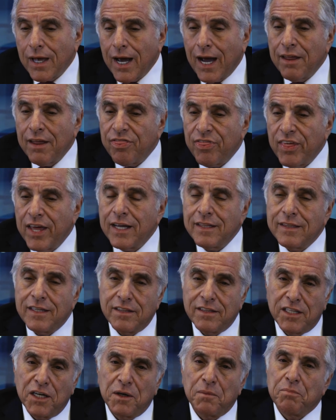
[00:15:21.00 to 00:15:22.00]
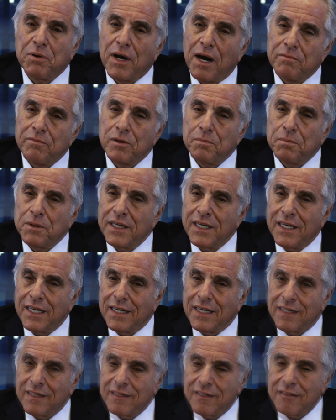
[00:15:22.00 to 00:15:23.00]
I think that there probably
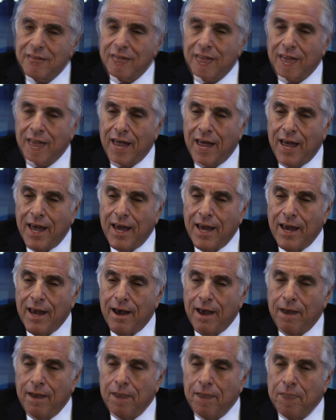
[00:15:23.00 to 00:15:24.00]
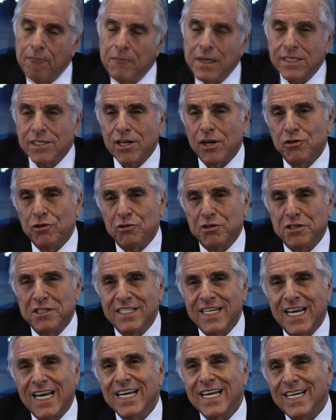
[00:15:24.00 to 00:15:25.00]
is a
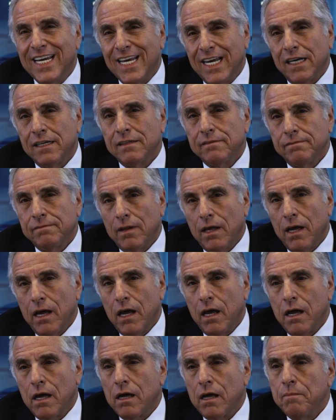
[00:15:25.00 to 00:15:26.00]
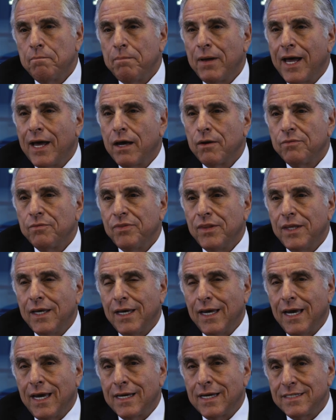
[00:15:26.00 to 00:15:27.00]
misunderstanding about
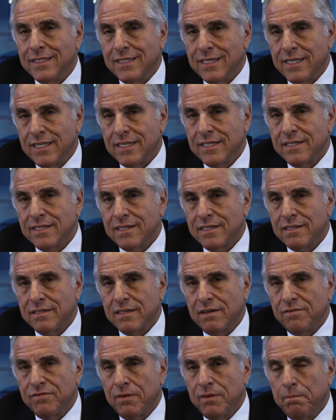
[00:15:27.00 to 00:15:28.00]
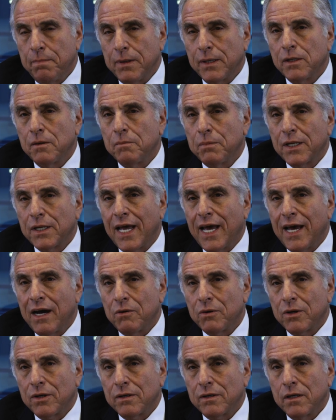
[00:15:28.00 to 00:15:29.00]
the antithesis of the billable
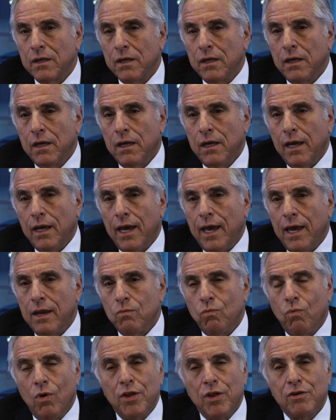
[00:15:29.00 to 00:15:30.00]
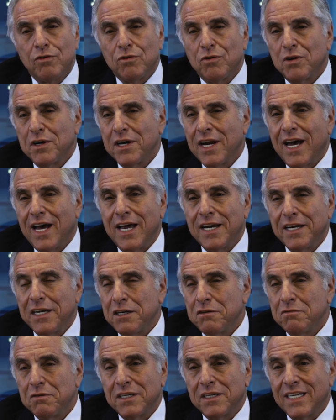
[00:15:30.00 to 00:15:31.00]
hour and whether or not
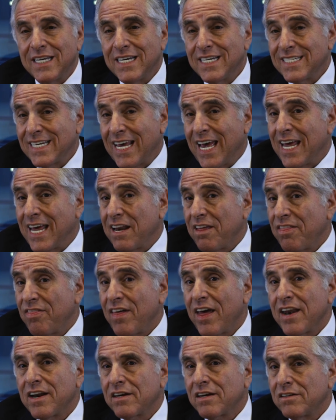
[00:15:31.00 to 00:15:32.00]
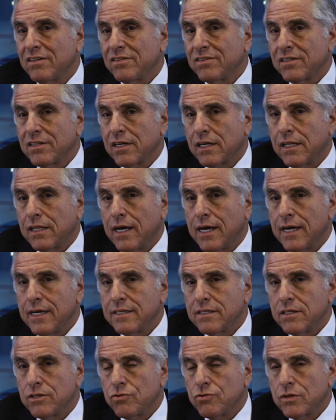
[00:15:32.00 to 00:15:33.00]
it really is antithetical to the
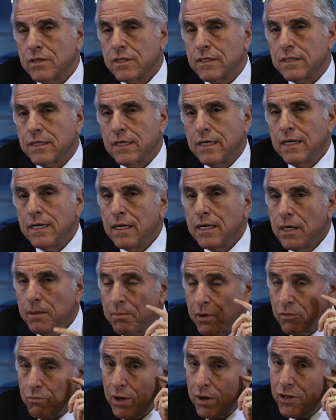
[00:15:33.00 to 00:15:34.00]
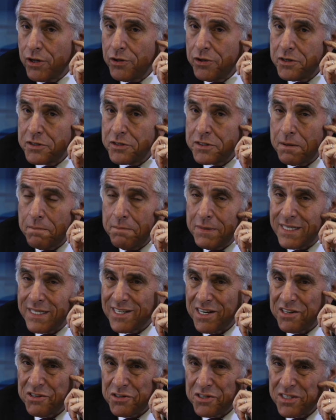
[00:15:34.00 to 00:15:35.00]
client's interest. But whether there's a
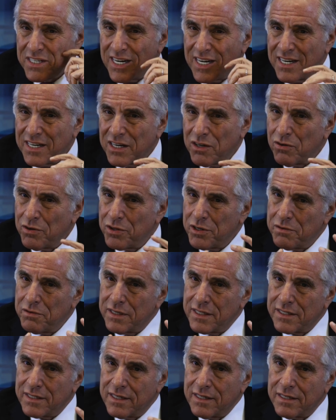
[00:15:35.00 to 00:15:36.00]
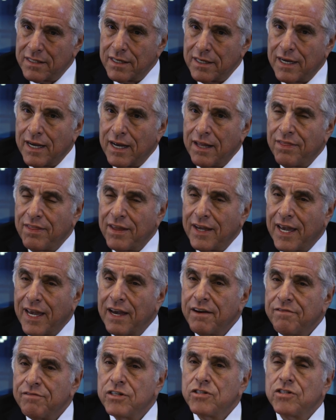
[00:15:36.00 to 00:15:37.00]
misunderstanding or there isn't, I think
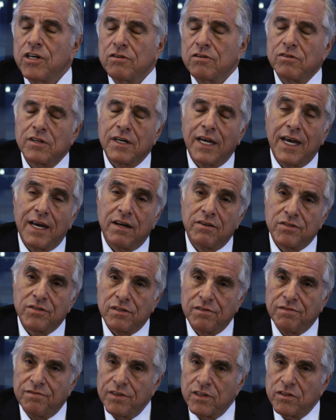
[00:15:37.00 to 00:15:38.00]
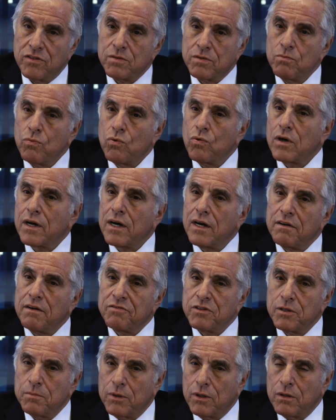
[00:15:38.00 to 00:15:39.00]
every general counsel feels more
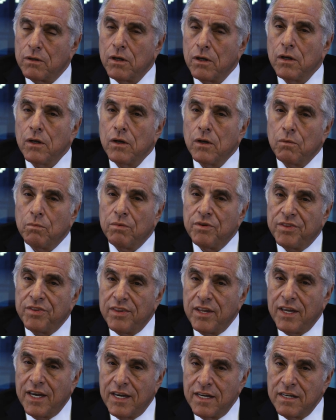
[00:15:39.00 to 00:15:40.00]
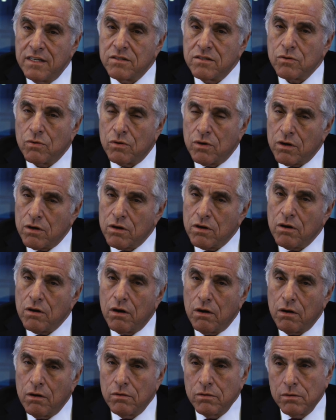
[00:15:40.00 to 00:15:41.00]
comfortable with his or her
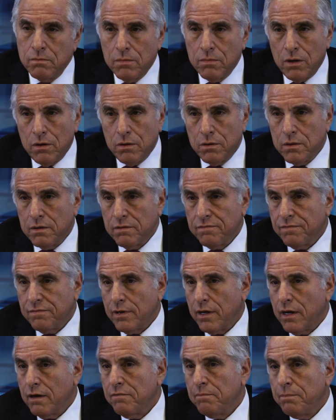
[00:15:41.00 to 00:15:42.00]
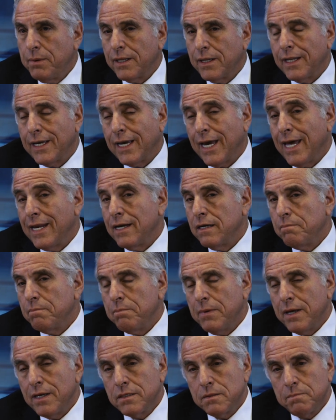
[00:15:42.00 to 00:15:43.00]
own mode of billing, and
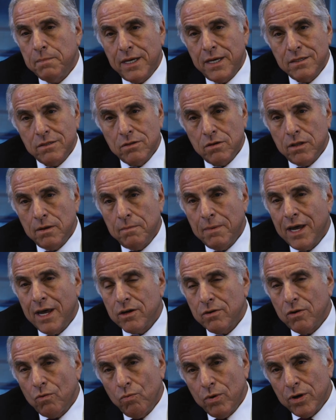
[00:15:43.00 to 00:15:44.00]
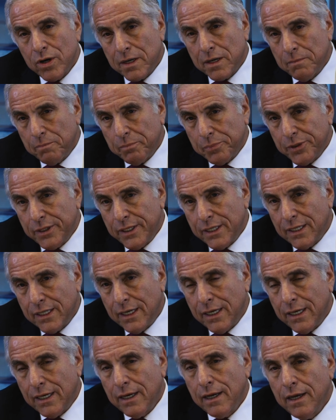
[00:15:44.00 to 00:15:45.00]
it's based on the matter. We're
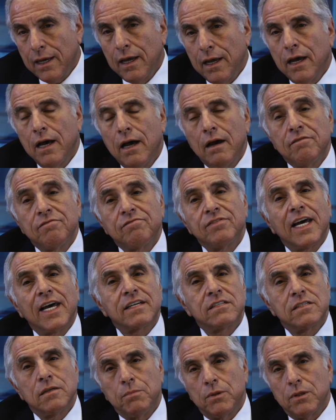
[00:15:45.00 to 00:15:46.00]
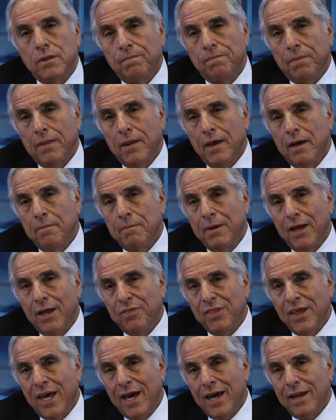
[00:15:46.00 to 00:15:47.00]
completely flexible
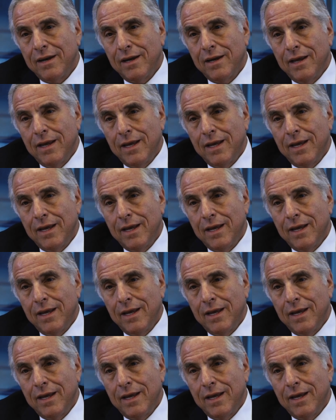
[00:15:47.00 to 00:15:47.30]
about that.